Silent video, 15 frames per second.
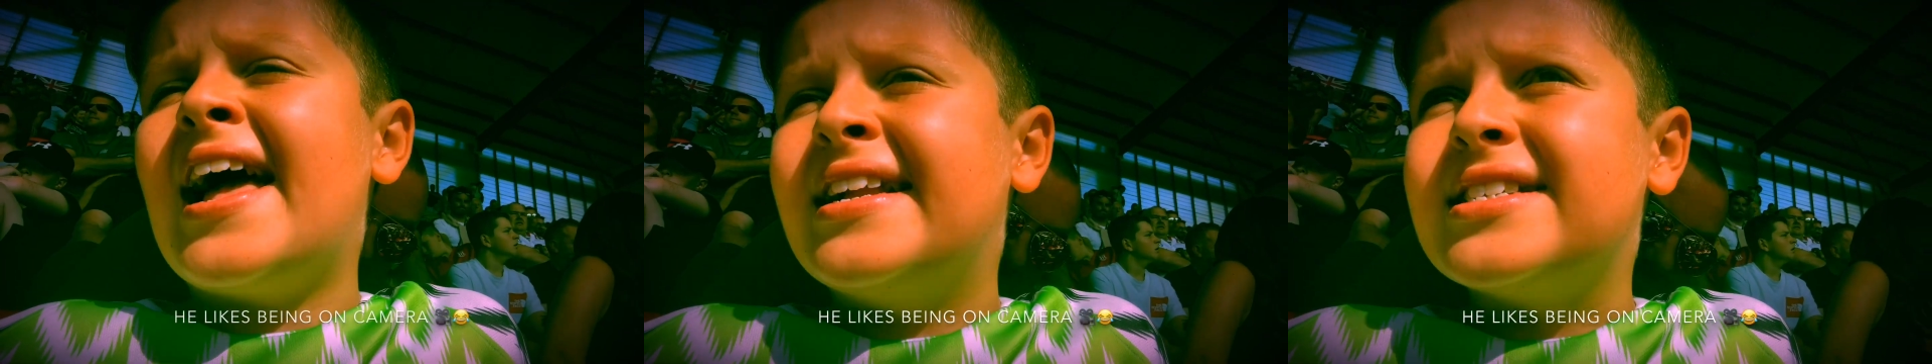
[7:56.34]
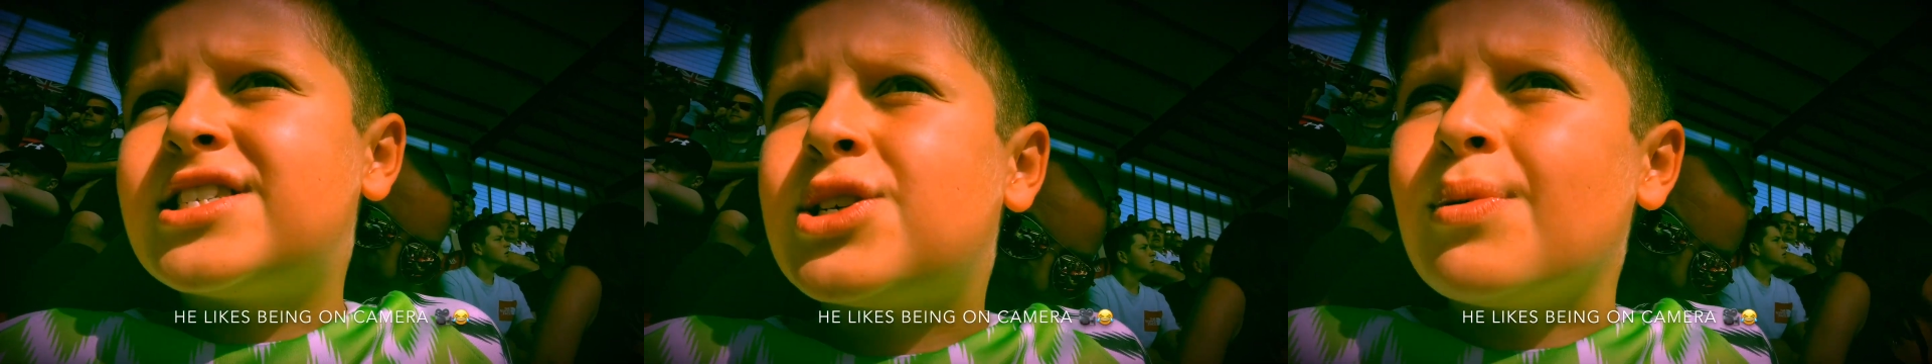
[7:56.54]

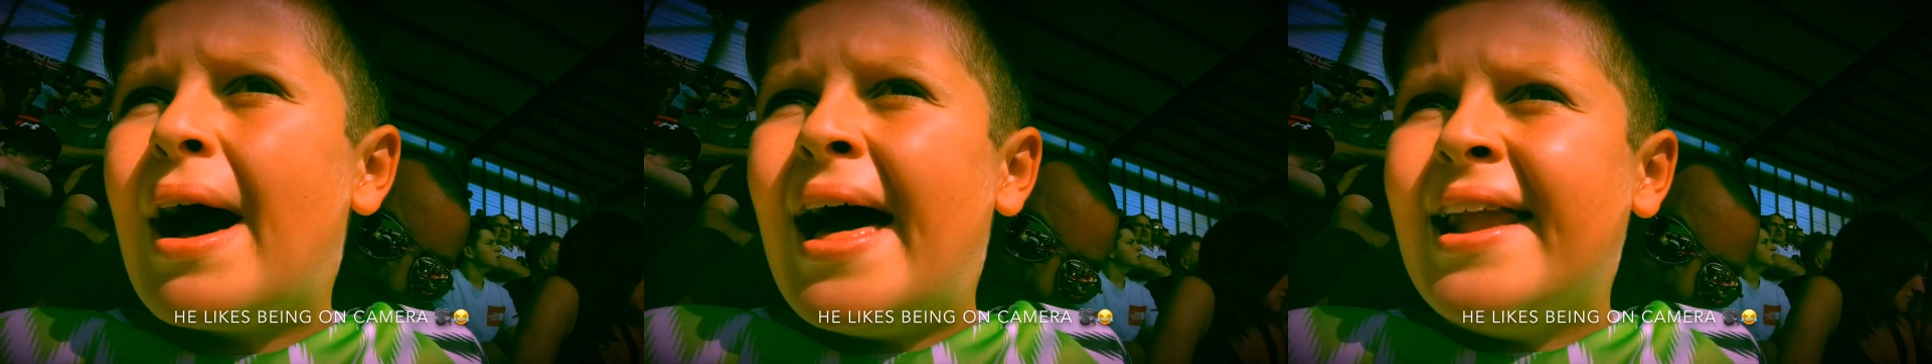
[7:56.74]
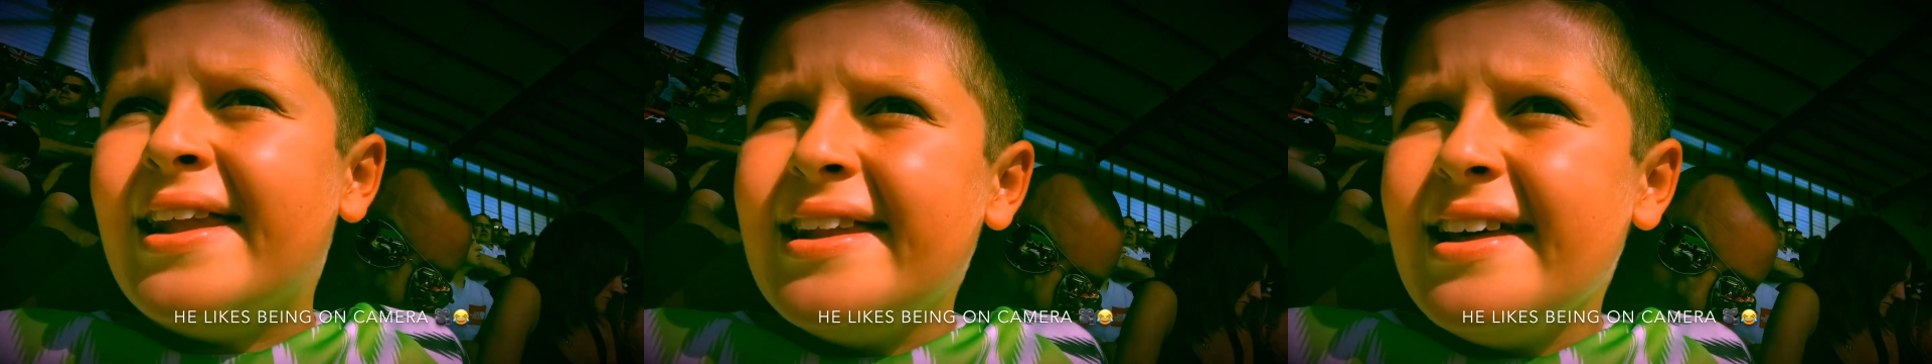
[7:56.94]
end to
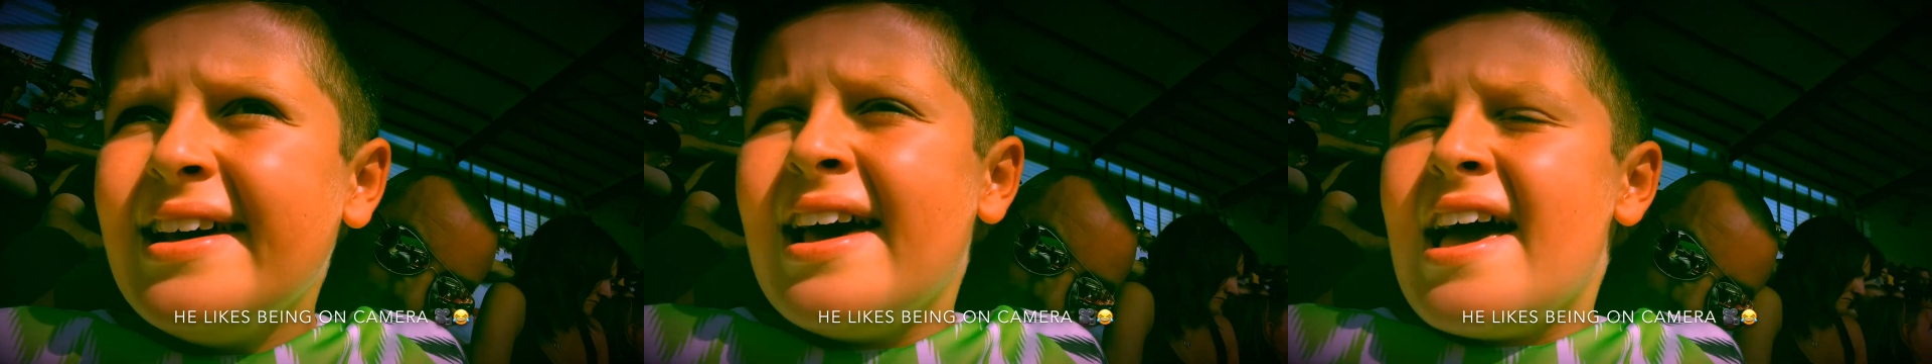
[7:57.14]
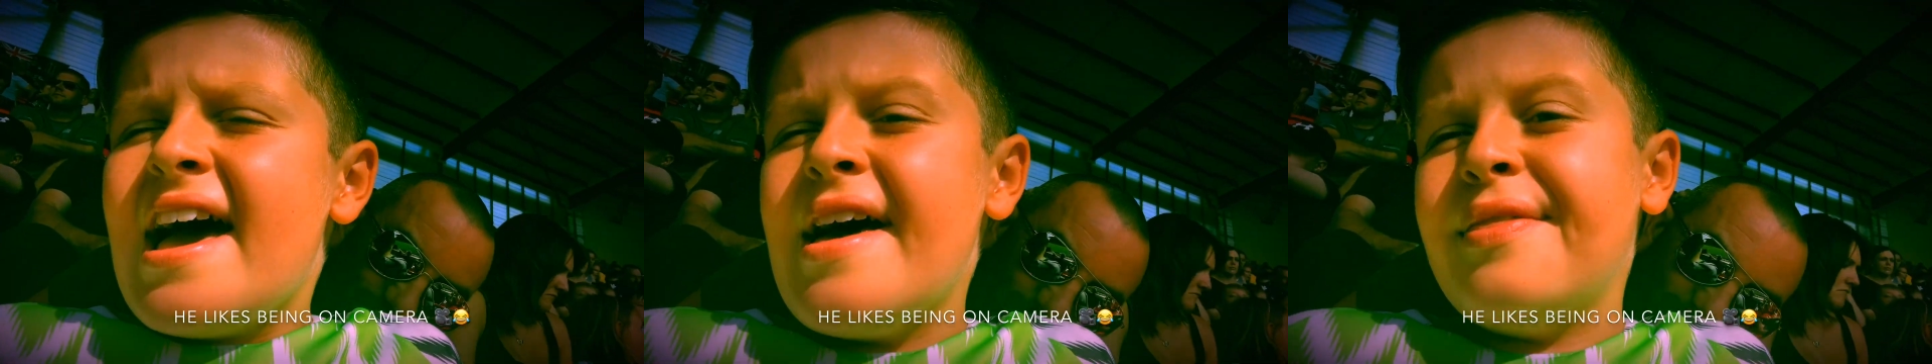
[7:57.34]
end,
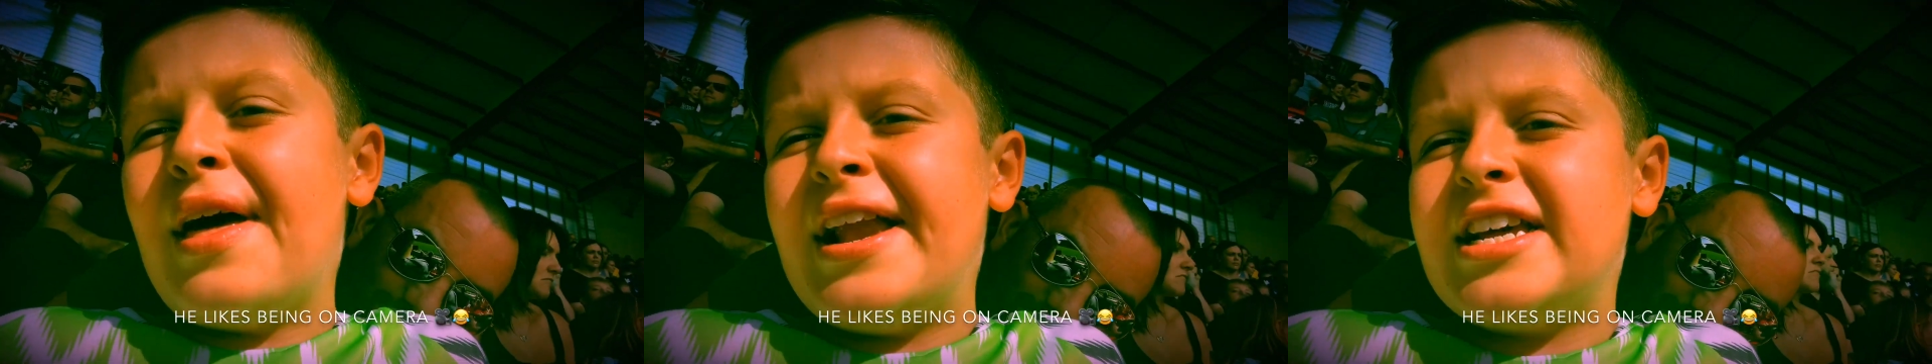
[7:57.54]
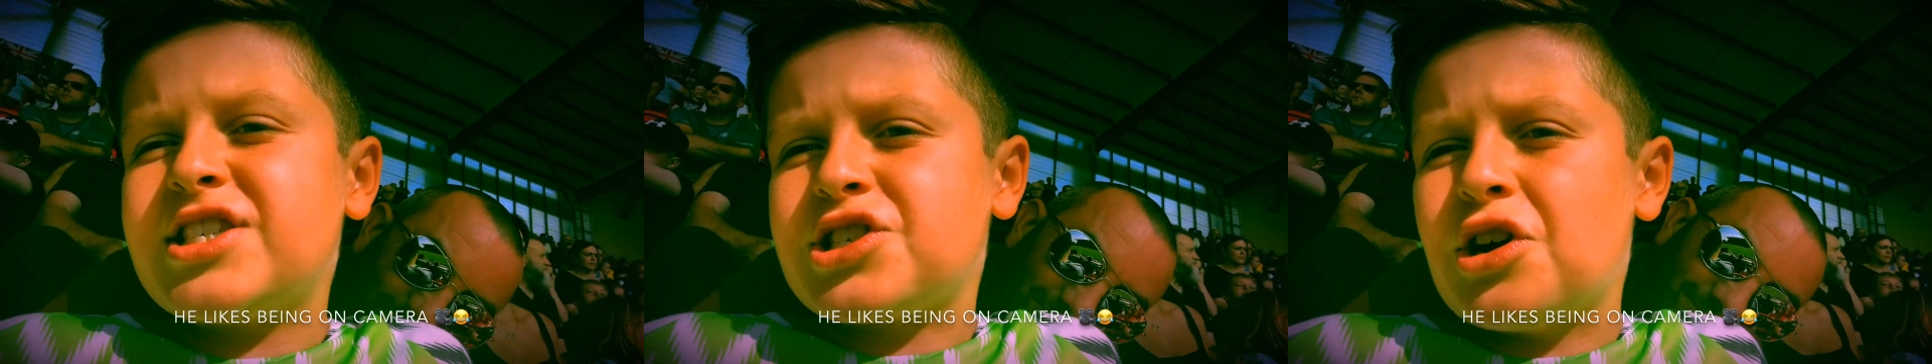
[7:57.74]
and
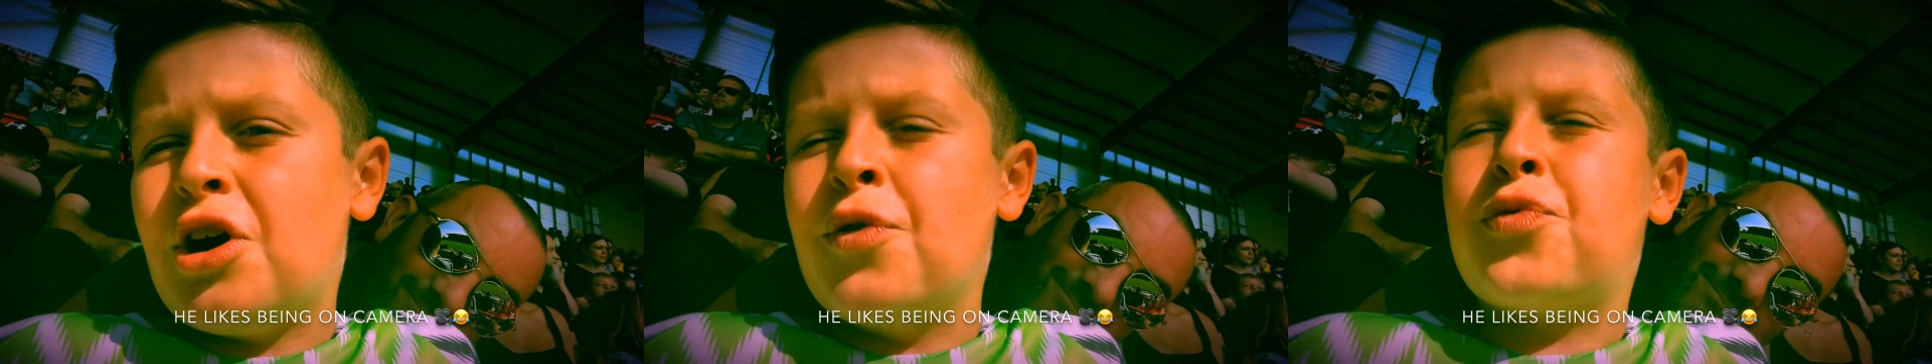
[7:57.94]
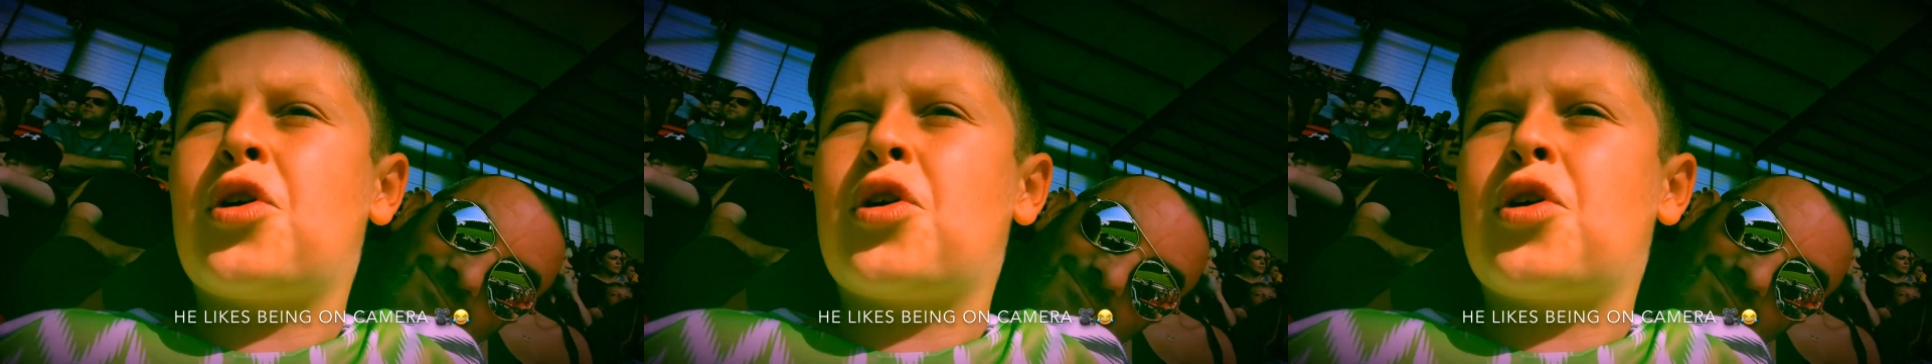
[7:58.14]
then it's sort